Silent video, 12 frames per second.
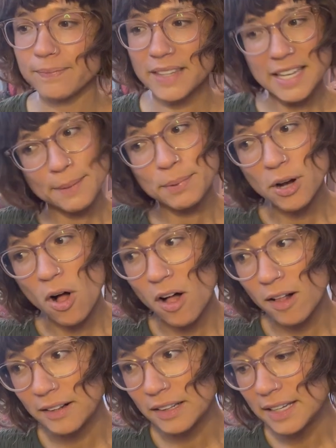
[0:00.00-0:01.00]
keep it
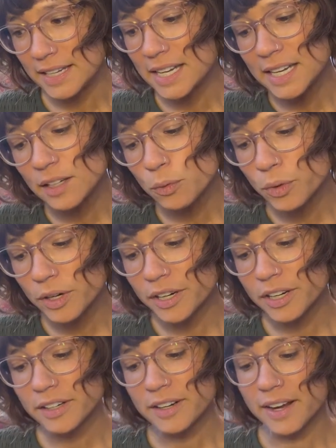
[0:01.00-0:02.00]
all
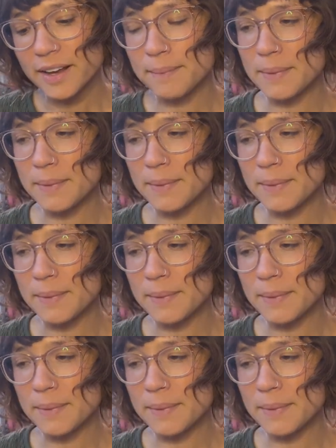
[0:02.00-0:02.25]
inward.